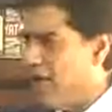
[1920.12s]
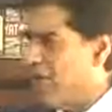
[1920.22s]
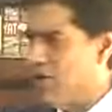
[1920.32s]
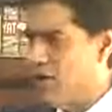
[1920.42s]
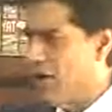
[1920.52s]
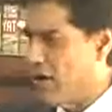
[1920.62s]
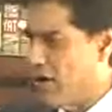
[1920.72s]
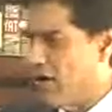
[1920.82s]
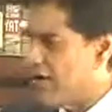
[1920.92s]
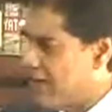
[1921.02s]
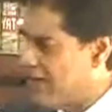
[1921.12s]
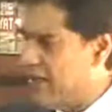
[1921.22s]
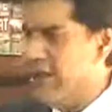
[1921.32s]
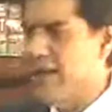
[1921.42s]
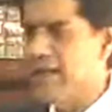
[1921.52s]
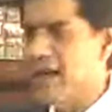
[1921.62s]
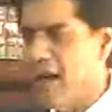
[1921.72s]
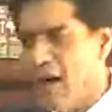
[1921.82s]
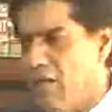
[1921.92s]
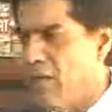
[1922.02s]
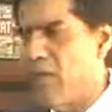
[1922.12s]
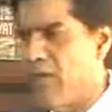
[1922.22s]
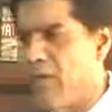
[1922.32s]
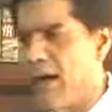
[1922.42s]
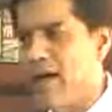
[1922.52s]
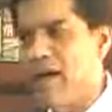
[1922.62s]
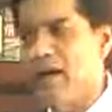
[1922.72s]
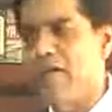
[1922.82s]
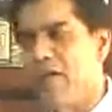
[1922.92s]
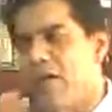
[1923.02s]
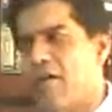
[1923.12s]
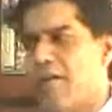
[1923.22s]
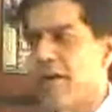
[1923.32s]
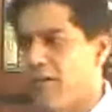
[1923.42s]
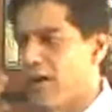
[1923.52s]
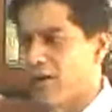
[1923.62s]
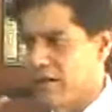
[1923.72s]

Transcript: sure that since it is a ground floor flat, it will not be demolished.